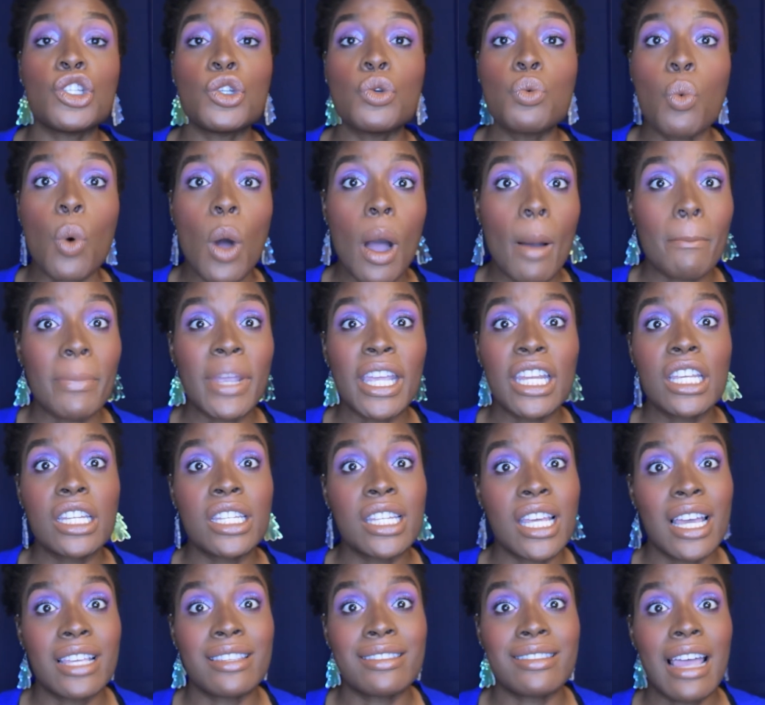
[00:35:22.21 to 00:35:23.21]
you want me to
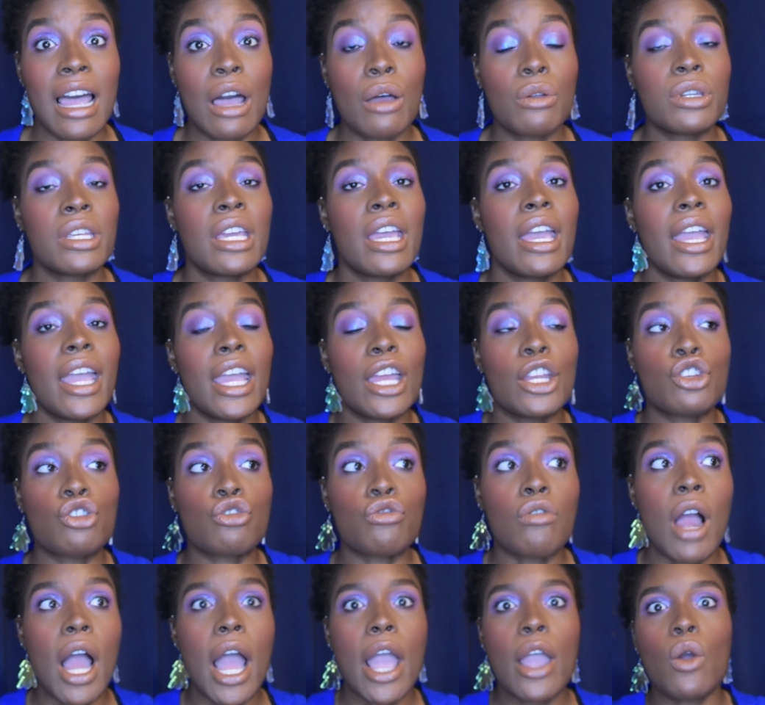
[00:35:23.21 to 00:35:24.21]
test out and
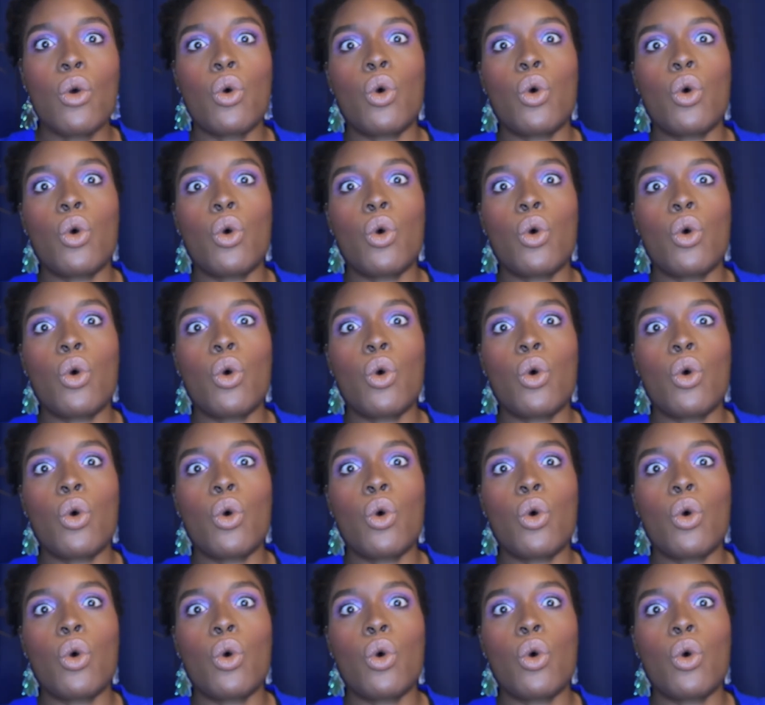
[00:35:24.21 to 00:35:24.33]
try,